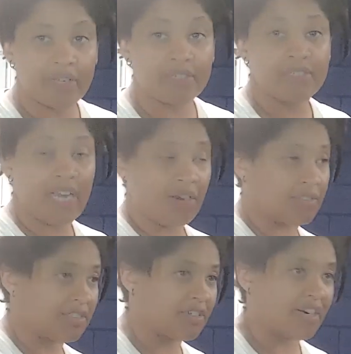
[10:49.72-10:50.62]
can
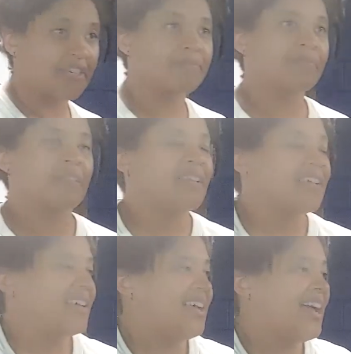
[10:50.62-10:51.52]
counter strike.
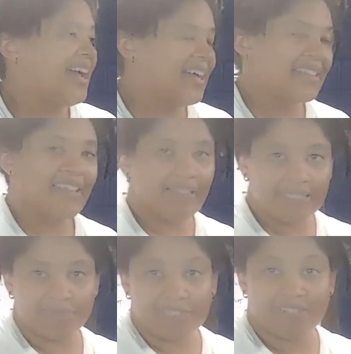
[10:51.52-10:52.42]
And that
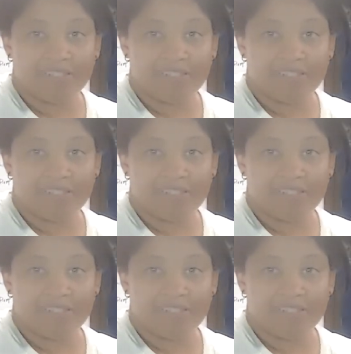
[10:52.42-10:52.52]
leads me to the